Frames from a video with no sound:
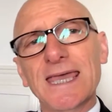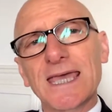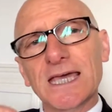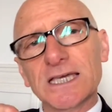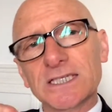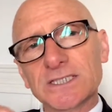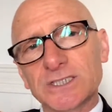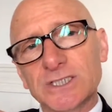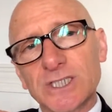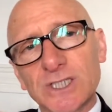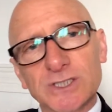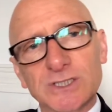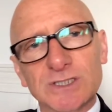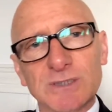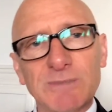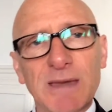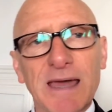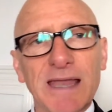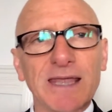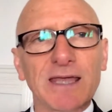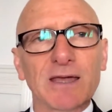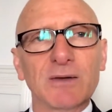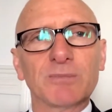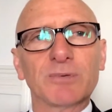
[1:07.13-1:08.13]
a
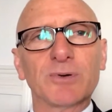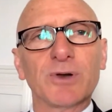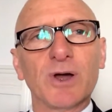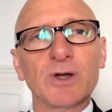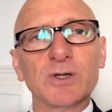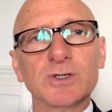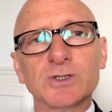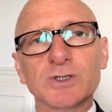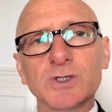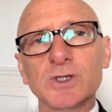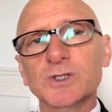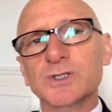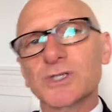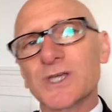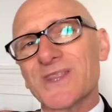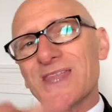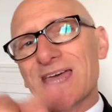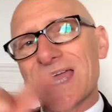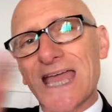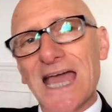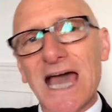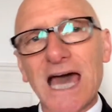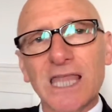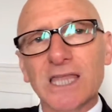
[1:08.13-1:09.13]
systematic approach using
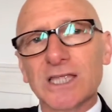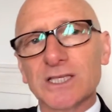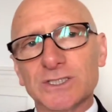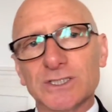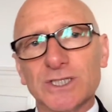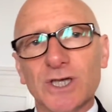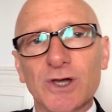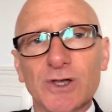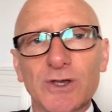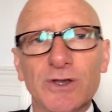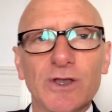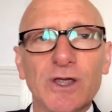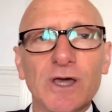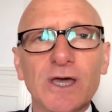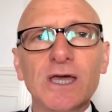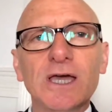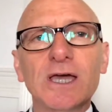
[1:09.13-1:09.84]
the colour zone